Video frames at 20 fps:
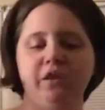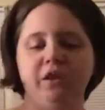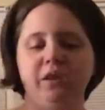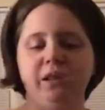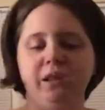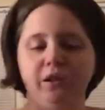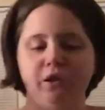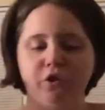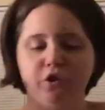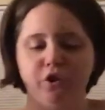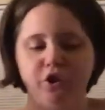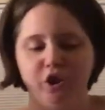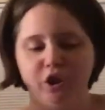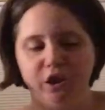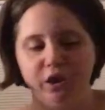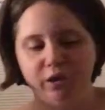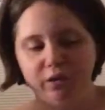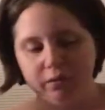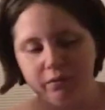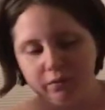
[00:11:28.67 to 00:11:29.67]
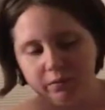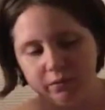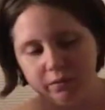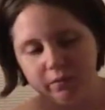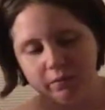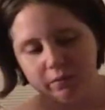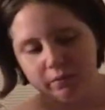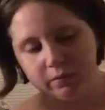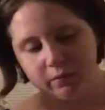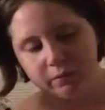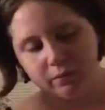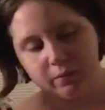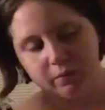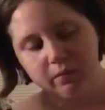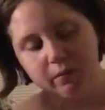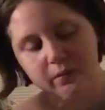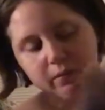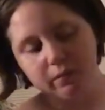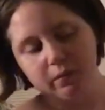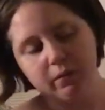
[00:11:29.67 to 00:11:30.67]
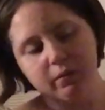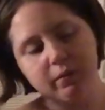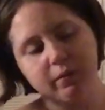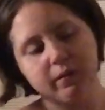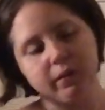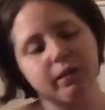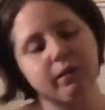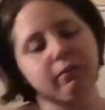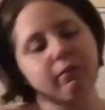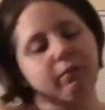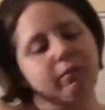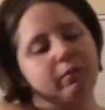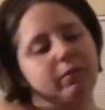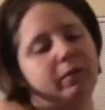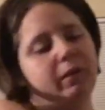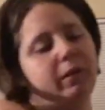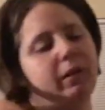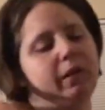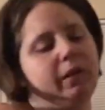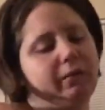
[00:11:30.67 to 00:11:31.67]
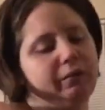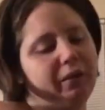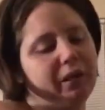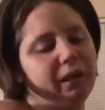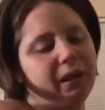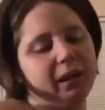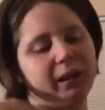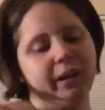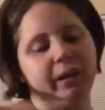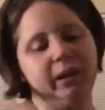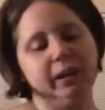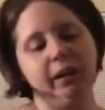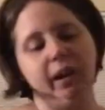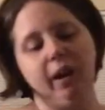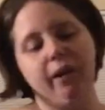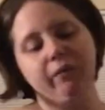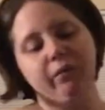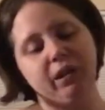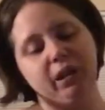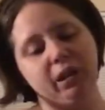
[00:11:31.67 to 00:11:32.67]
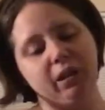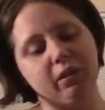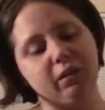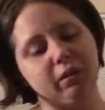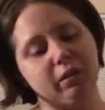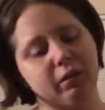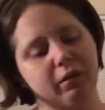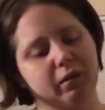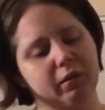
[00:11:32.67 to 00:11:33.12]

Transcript: sticker sheet. What that, is I have in here?